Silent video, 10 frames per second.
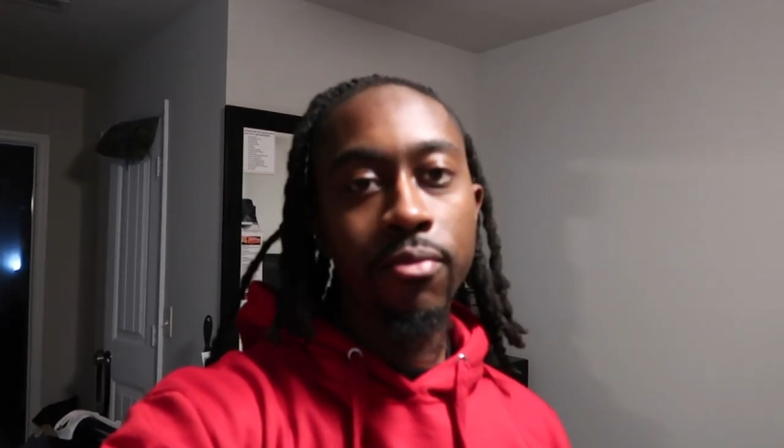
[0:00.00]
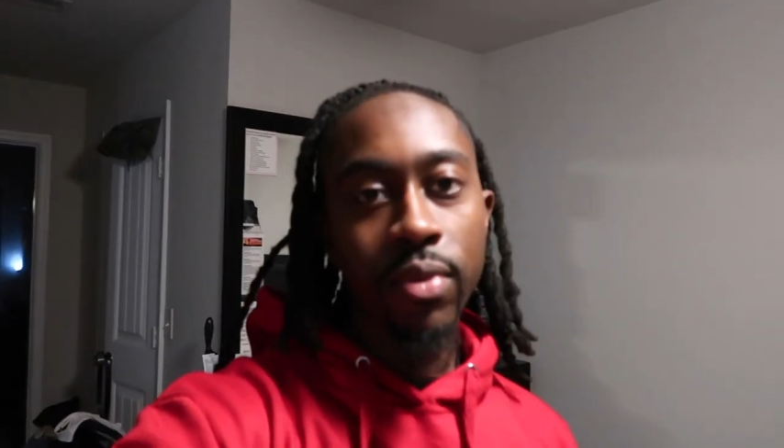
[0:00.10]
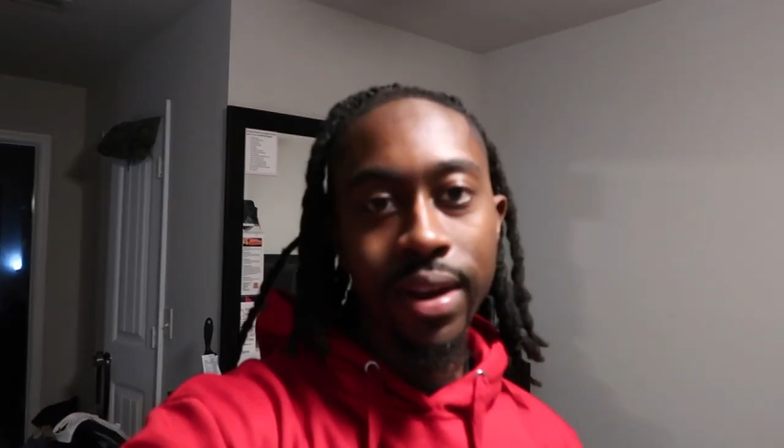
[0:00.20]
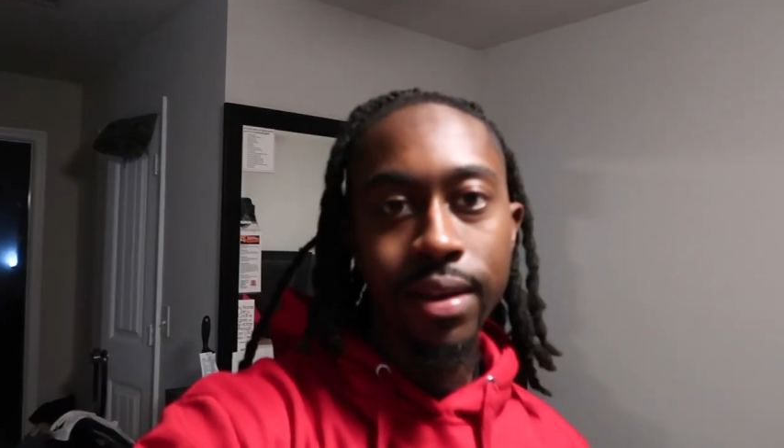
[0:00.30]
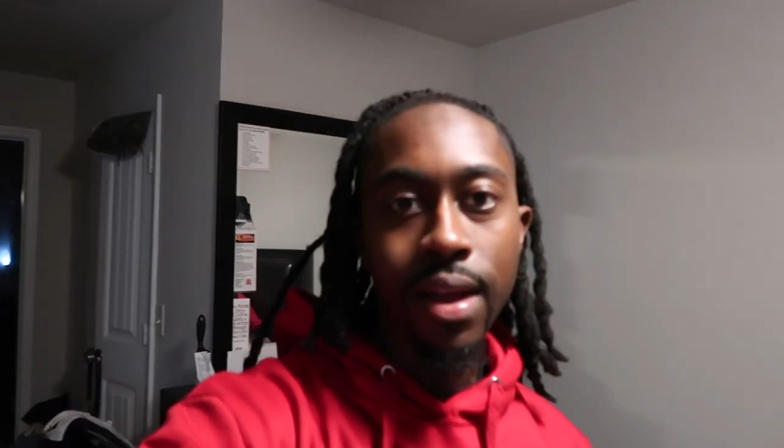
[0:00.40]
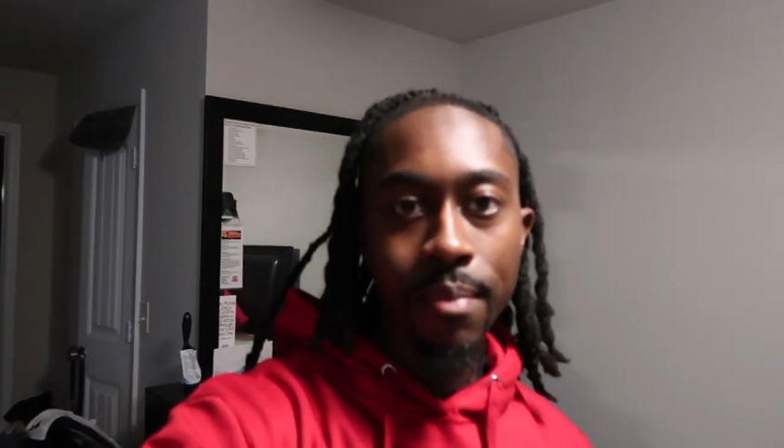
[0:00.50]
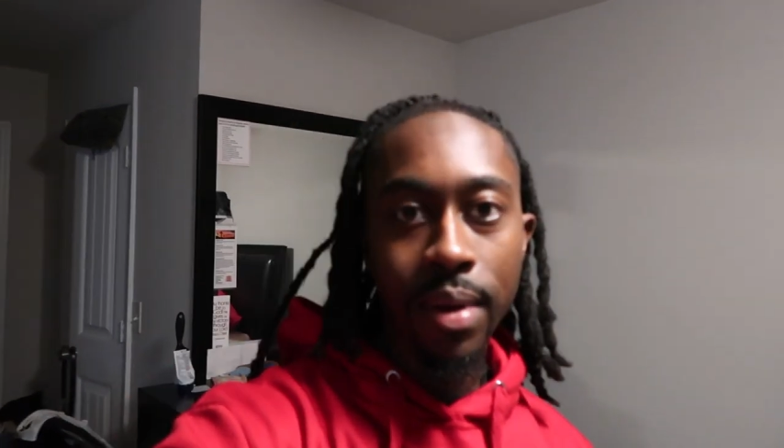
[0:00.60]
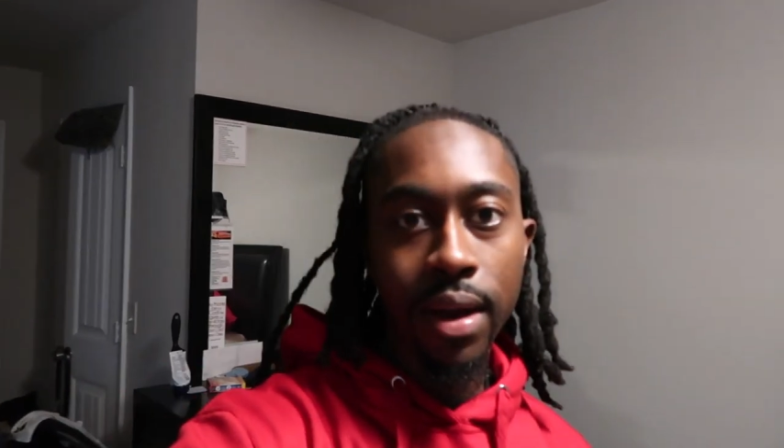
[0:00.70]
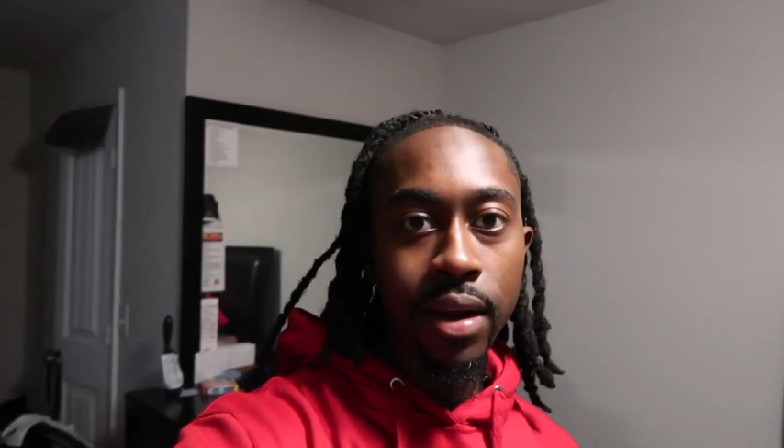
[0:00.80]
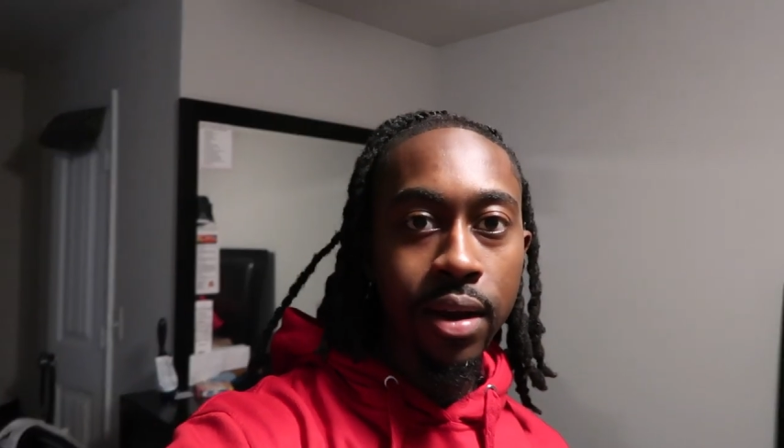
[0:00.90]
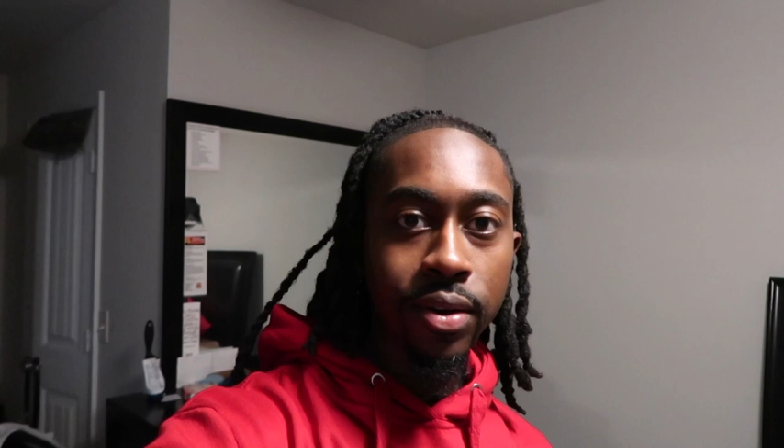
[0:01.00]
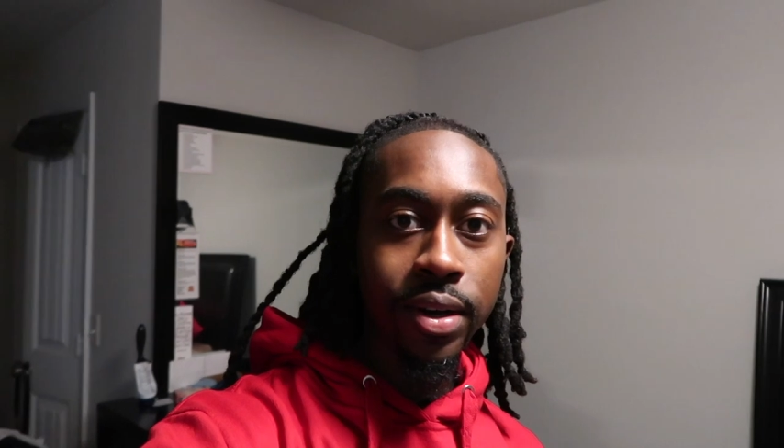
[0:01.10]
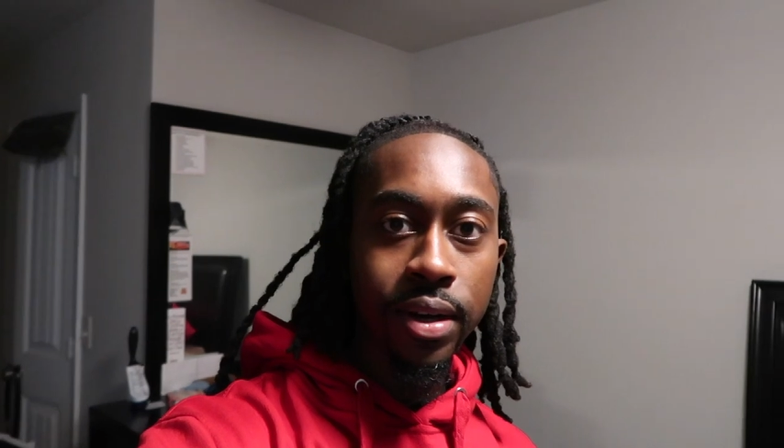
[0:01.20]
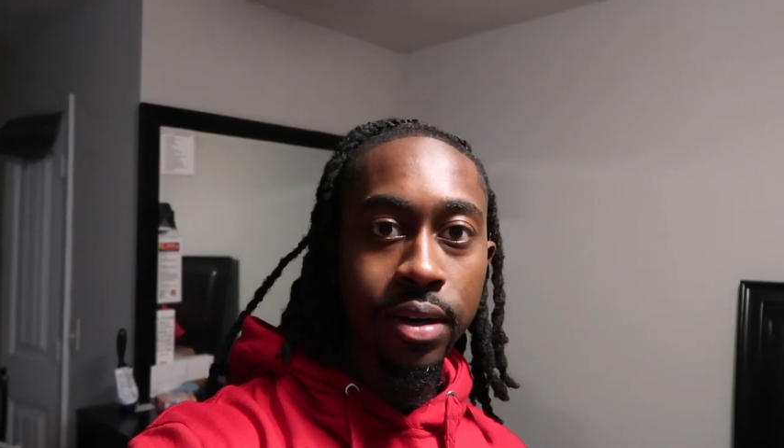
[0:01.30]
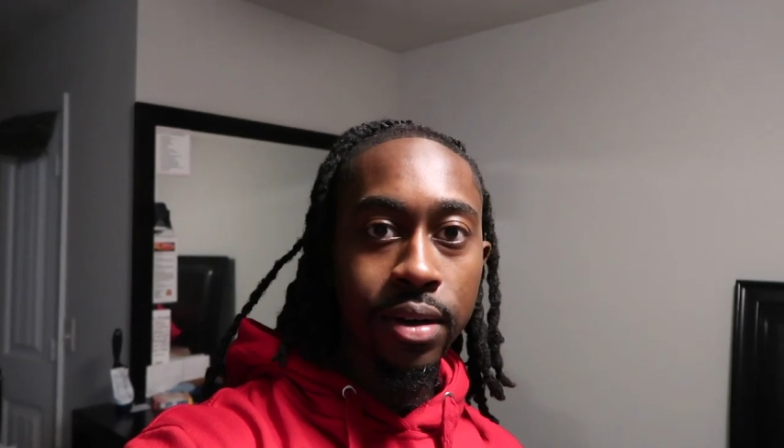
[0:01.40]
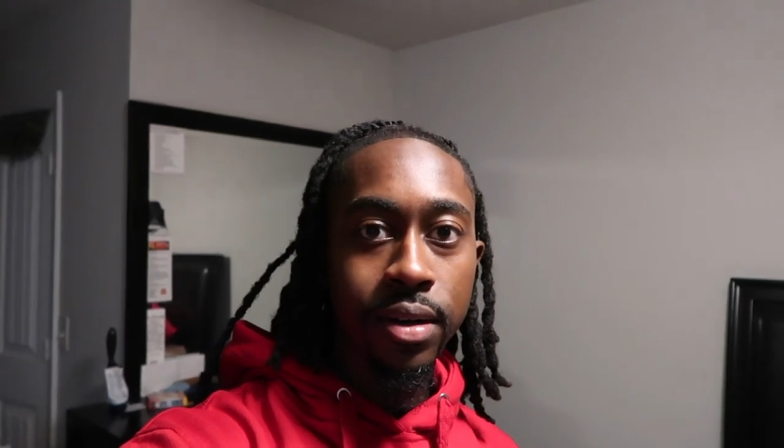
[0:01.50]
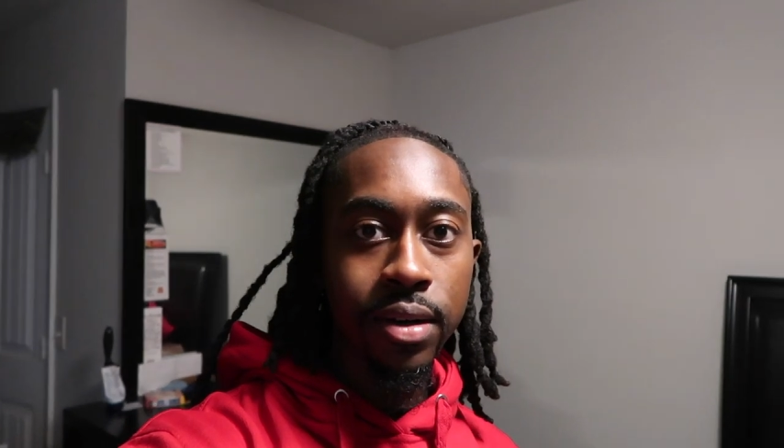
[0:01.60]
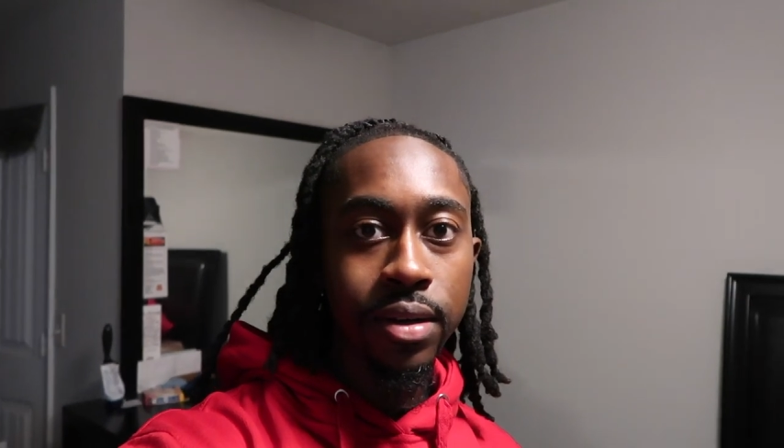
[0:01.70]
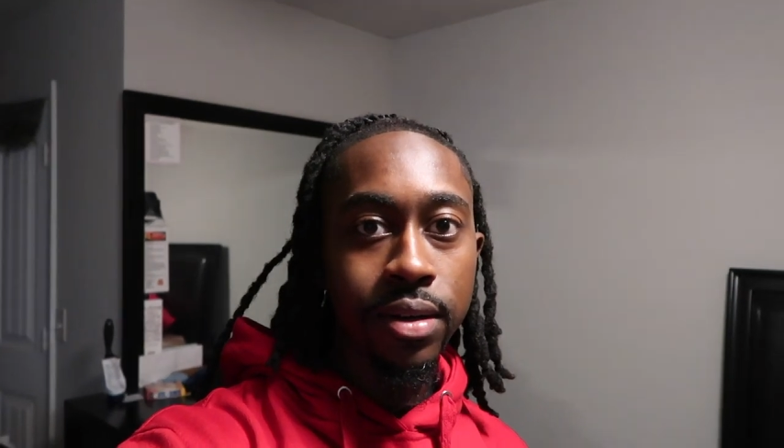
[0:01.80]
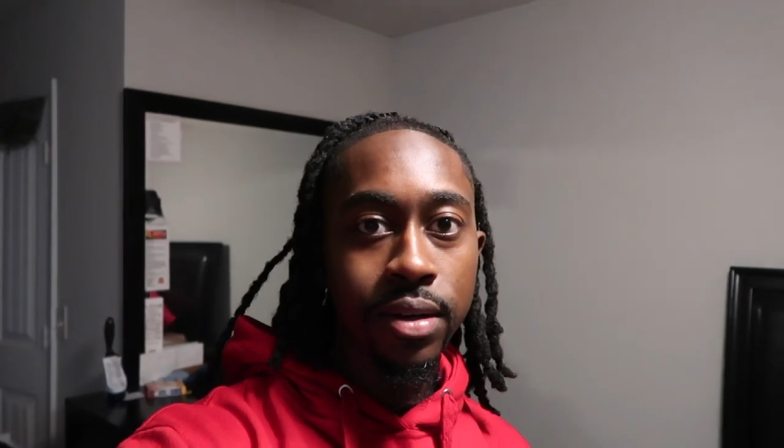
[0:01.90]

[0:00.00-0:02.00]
went and got my hair done.